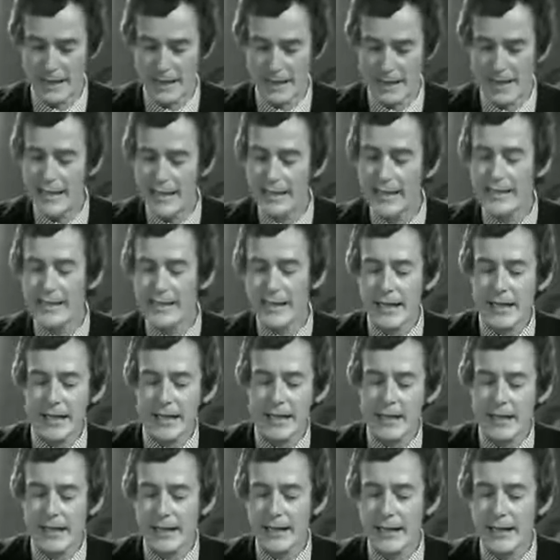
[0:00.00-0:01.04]
"He is
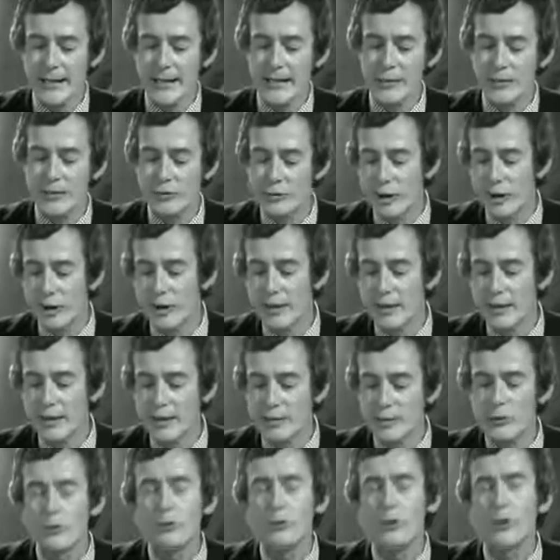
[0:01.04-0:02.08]
Hercules struggling
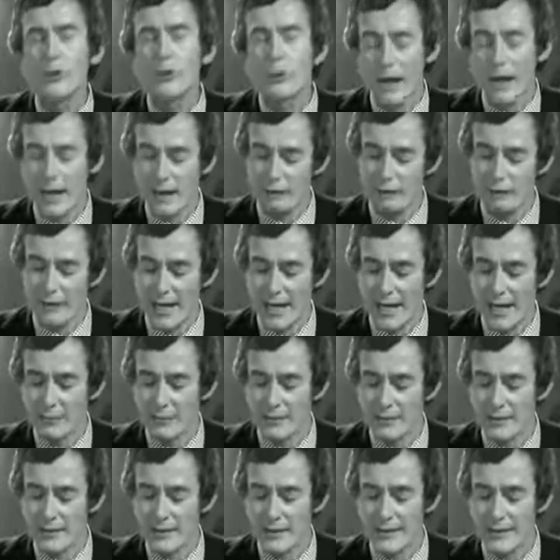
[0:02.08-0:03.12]
through the 12
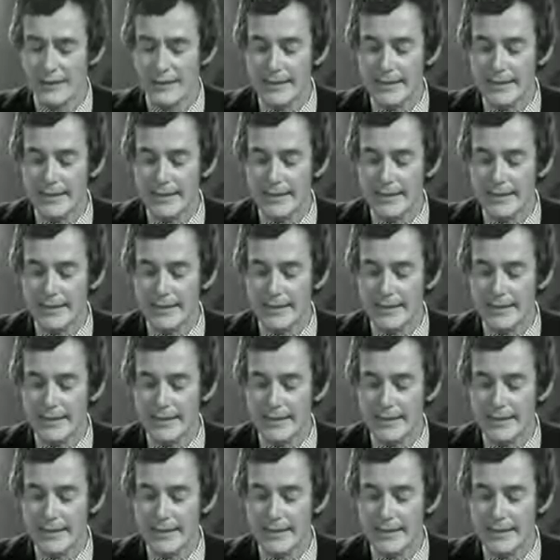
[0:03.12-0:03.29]
labours.